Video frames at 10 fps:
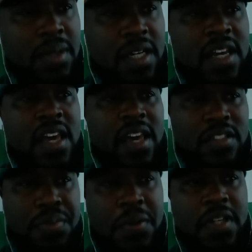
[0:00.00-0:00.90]
but
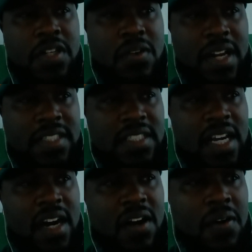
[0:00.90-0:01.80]
it's pretty crazy
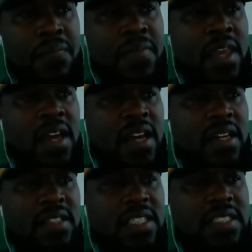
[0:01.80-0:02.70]
how
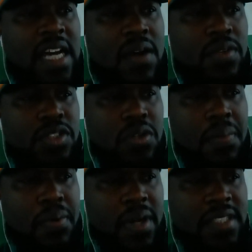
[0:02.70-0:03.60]
this guy went to a
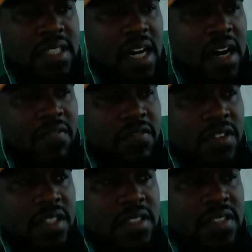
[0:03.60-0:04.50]
press
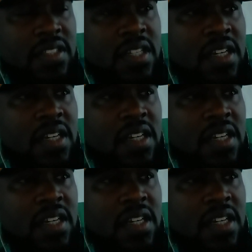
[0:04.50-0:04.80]
conference